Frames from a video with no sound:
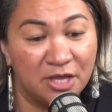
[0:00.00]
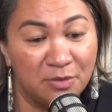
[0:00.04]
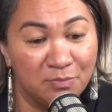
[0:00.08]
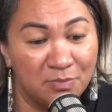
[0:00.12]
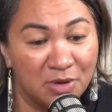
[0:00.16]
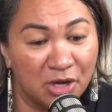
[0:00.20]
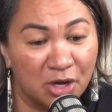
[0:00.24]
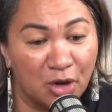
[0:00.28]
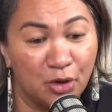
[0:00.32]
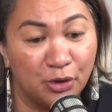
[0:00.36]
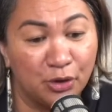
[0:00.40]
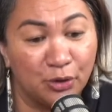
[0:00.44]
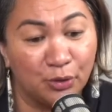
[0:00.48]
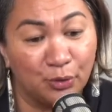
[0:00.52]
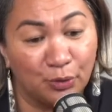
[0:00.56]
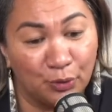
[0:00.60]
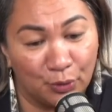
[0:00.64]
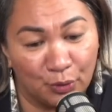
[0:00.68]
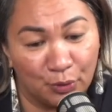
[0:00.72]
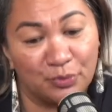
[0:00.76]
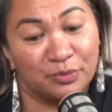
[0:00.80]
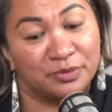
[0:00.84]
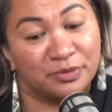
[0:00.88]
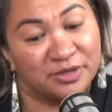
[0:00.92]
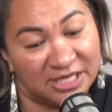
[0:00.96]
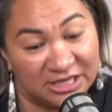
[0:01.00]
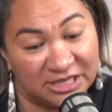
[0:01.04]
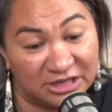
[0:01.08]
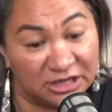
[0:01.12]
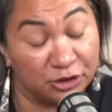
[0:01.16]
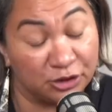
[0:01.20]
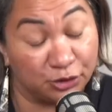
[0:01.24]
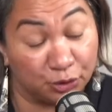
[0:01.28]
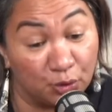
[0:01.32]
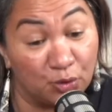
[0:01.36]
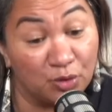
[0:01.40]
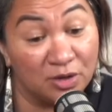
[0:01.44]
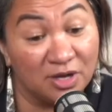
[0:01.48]
Makaurau or ki te
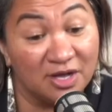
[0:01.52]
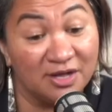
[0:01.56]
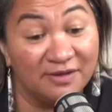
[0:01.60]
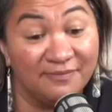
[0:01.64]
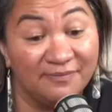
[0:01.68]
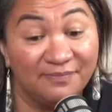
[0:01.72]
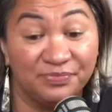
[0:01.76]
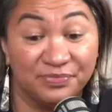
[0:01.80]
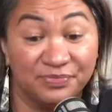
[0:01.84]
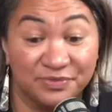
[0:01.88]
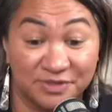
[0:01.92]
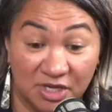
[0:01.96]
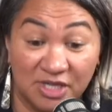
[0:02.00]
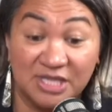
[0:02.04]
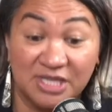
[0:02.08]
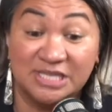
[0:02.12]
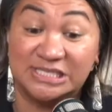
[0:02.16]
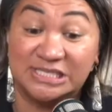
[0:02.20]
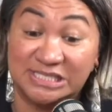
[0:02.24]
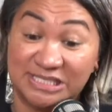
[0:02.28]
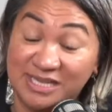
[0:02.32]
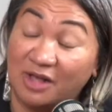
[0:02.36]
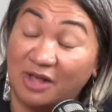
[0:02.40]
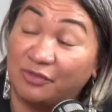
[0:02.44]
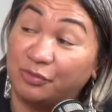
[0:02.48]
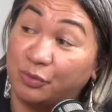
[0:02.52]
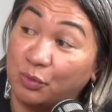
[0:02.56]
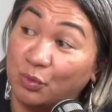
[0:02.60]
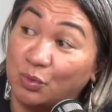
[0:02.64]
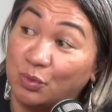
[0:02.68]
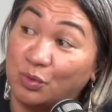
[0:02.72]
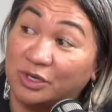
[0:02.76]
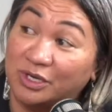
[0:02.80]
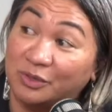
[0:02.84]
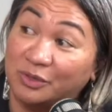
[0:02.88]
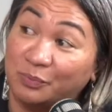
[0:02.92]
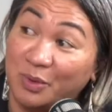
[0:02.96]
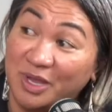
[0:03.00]
Tonga, in South
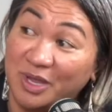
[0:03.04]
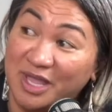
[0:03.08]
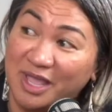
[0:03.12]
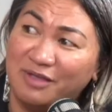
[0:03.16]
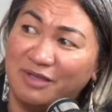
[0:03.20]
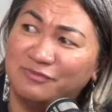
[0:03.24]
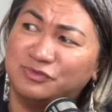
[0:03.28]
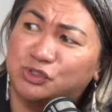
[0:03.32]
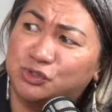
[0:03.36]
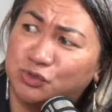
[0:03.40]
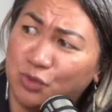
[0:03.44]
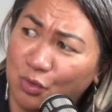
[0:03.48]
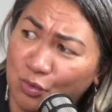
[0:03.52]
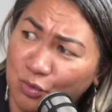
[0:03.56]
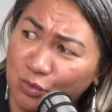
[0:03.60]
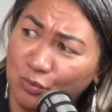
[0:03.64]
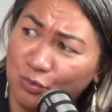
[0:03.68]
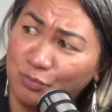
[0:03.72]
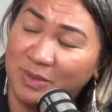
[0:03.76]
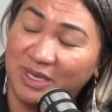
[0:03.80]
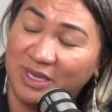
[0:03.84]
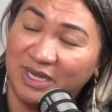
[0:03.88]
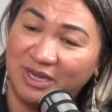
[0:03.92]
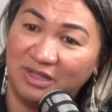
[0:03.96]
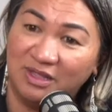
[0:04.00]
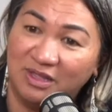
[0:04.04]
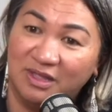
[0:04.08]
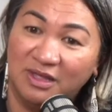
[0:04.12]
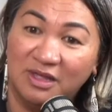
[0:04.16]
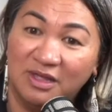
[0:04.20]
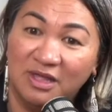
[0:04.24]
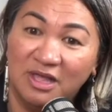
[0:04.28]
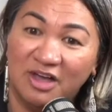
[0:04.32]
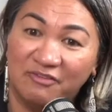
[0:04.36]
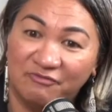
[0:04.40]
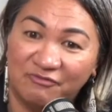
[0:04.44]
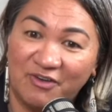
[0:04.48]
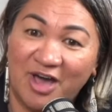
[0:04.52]
Auckland, we have so many
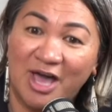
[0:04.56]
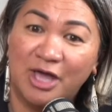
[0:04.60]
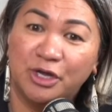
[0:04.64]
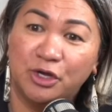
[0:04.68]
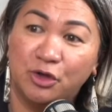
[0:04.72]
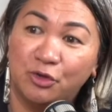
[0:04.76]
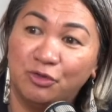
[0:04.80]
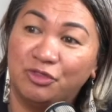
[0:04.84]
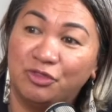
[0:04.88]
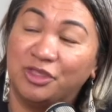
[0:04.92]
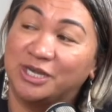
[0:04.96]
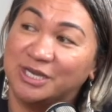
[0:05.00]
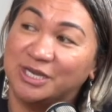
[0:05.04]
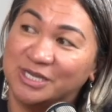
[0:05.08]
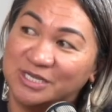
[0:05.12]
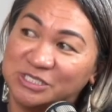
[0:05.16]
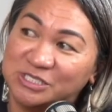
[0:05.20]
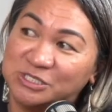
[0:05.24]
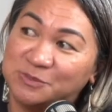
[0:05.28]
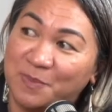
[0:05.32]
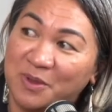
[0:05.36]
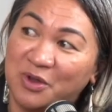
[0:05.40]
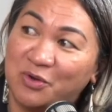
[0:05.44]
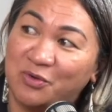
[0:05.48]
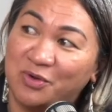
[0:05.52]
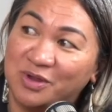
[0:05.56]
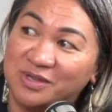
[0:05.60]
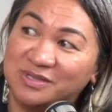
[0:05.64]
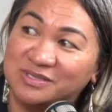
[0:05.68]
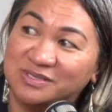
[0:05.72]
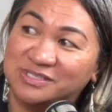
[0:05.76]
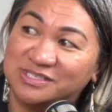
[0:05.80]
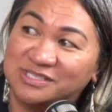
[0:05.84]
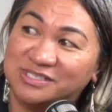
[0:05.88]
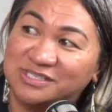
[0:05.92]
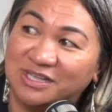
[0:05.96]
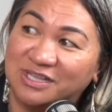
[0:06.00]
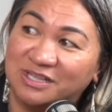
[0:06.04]
whānau that are
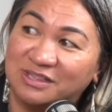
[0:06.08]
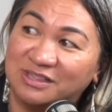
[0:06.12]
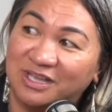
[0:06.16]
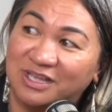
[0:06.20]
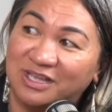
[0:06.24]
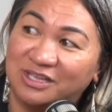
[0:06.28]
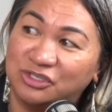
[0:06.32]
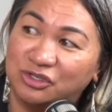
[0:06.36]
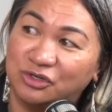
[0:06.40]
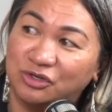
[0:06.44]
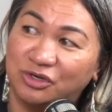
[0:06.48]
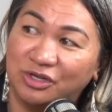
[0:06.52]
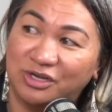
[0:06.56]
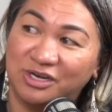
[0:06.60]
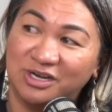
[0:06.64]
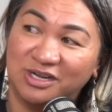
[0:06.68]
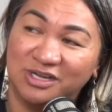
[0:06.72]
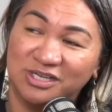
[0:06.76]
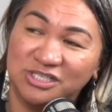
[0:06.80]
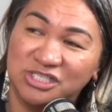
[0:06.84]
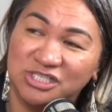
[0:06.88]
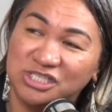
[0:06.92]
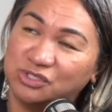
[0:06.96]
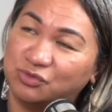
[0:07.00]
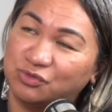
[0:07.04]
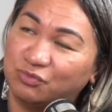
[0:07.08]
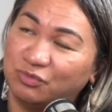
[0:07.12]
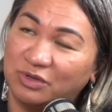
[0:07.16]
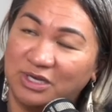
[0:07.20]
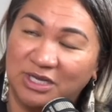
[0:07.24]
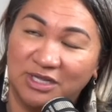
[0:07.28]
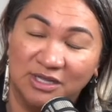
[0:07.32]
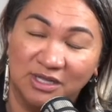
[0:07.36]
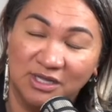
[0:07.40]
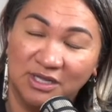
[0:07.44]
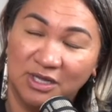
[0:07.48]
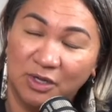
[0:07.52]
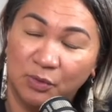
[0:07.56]
experiencing that, and I just
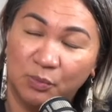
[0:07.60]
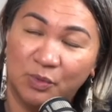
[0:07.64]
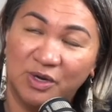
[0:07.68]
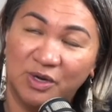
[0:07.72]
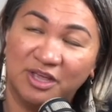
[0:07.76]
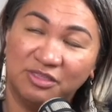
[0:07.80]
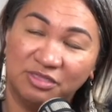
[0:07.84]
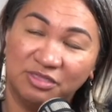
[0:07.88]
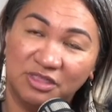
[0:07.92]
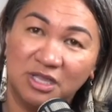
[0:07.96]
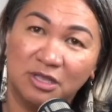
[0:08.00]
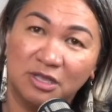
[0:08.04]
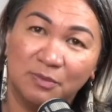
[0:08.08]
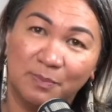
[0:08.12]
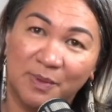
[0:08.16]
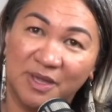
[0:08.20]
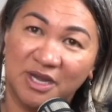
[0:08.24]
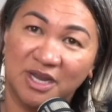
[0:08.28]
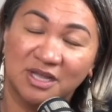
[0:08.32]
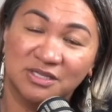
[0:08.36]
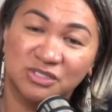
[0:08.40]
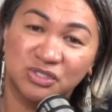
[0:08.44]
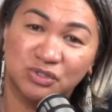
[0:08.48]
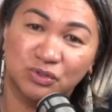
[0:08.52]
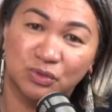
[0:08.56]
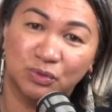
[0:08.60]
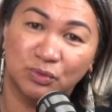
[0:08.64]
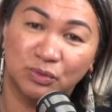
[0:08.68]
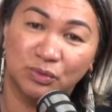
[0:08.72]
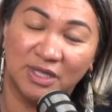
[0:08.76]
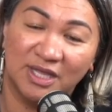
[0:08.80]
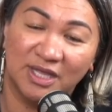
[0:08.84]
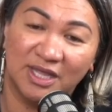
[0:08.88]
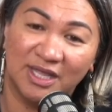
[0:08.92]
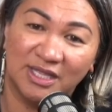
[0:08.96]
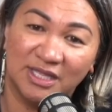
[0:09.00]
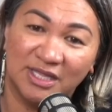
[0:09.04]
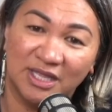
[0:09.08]
really, when I think about our school
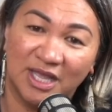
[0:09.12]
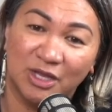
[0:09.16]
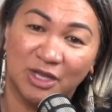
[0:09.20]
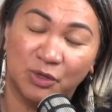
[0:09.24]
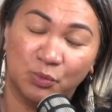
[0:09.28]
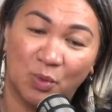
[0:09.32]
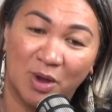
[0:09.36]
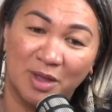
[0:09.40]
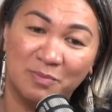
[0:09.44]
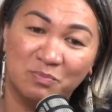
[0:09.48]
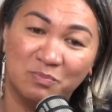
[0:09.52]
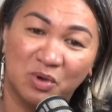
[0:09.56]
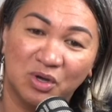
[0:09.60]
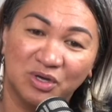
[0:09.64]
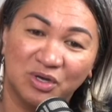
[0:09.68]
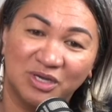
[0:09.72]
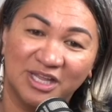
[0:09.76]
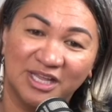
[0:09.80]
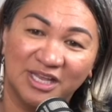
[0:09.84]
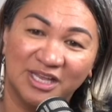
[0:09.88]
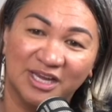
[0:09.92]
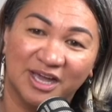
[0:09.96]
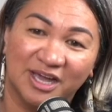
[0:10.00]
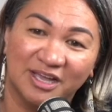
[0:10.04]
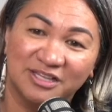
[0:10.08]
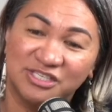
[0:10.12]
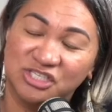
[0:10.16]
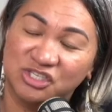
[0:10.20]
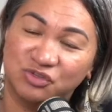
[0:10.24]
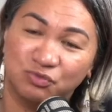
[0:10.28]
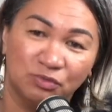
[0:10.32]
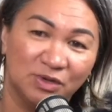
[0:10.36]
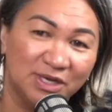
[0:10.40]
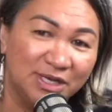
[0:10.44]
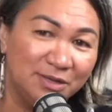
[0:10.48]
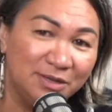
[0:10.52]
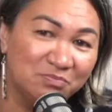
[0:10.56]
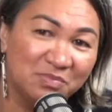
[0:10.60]
at Waimonley, and I just
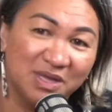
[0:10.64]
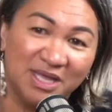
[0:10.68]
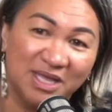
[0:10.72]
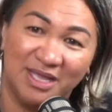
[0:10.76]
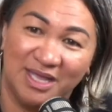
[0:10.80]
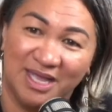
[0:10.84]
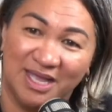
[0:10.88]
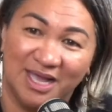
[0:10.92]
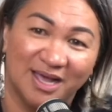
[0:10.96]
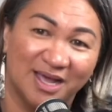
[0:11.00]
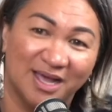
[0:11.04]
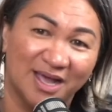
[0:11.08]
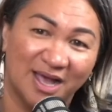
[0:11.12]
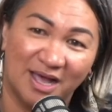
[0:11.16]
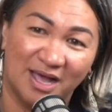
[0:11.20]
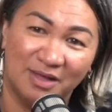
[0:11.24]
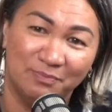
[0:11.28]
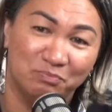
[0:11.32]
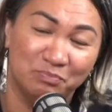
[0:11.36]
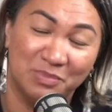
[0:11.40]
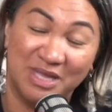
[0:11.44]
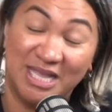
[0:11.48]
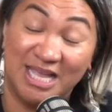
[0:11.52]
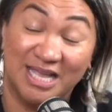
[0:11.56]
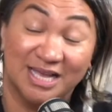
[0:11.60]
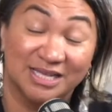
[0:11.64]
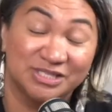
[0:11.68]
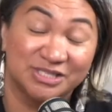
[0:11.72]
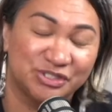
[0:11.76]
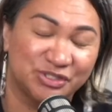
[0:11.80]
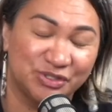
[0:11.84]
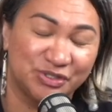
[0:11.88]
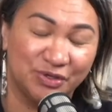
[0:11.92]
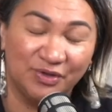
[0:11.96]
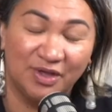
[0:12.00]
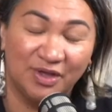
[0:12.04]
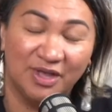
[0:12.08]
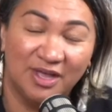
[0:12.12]
really mihi
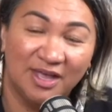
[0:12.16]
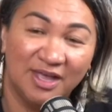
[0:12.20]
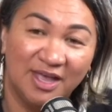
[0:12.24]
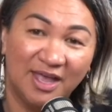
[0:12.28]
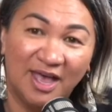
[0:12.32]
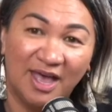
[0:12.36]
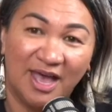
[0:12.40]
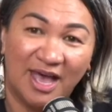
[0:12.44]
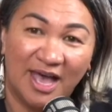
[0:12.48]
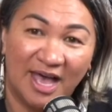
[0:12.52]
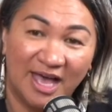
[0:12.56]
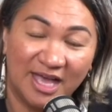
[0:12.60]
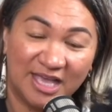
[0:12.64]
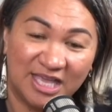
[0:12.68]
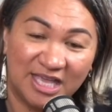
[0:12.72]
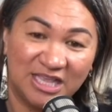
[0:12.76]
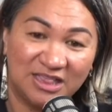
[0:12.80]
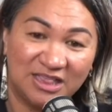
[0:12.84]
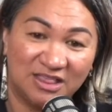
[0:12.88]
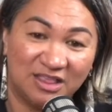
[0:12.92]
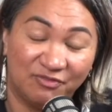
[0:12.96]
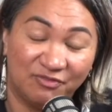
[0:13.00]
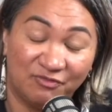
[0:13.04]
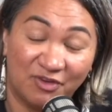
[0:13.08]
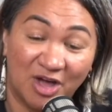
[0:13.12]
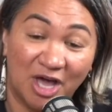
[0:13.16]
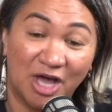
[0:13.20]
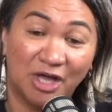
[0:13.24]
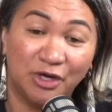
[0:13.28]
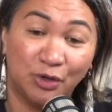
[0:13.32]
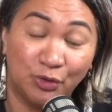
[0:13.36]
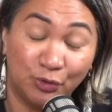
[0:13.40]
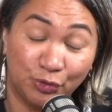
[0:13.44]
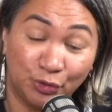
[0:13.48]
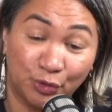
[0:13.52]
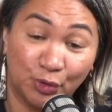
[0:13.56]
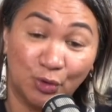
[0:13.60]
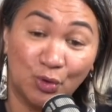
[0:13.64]
atu ki te
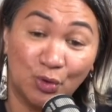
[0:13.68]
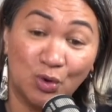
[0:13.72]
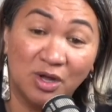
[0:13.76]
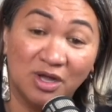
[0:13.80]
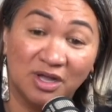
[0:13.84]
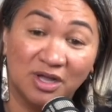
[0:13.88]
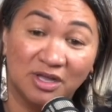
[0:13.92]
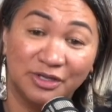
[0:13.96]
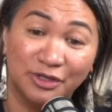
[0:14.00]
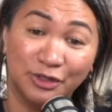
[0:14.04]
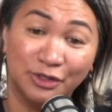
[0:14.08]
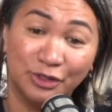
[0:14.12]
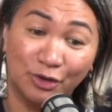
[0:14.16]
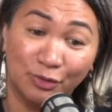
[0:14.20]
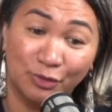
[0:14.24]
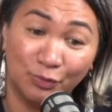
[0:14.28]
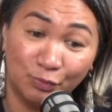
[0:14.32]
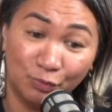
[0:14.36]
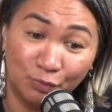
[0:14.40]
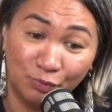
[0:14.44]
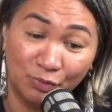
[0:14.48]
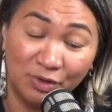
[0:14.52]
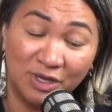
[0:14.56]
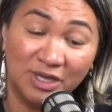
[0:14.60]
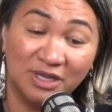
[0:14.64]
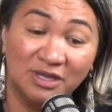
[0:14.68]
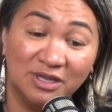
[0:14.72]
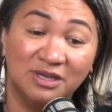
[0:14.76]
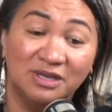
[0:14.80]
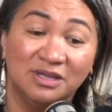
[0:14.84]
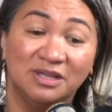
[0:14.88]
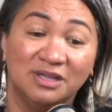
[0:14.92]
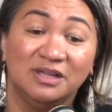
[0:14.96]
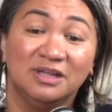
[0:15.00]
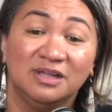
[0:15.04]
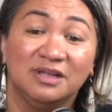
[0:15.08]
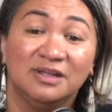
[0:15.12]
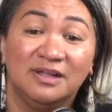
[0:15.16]
whānau Tonga,
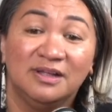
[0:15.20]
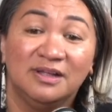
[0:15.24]
really